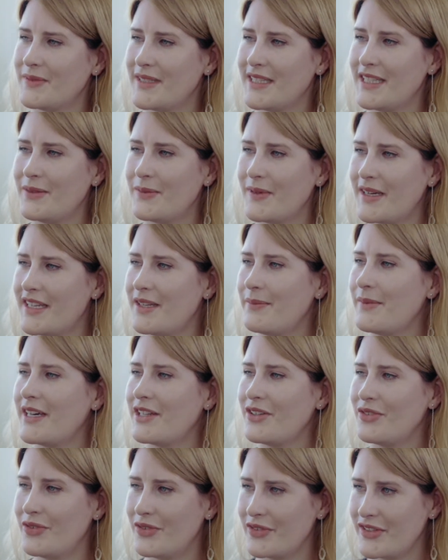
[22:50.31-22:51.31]
really write
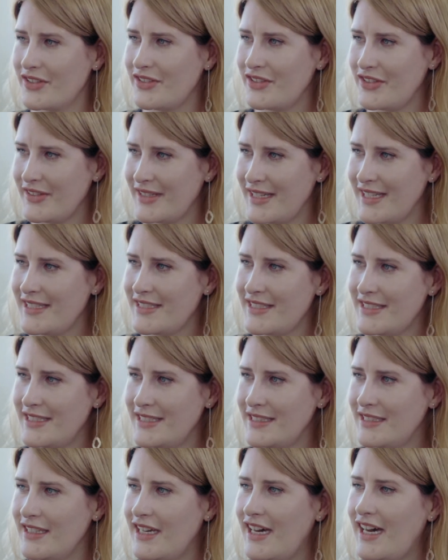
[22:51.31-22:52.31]
about organ donation.